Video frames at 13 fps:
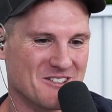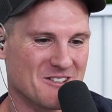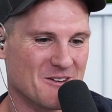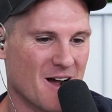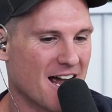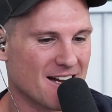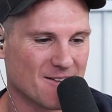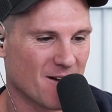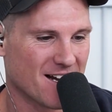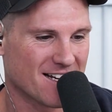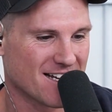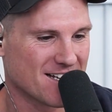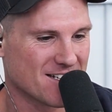best, dude. Yeah. I,
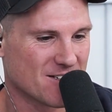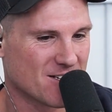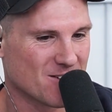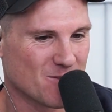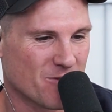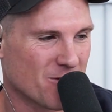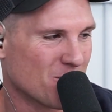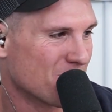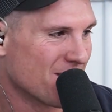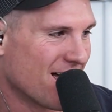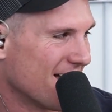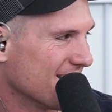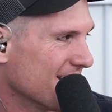why can't you film
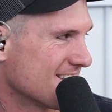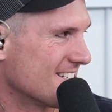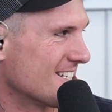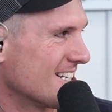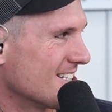that? That's a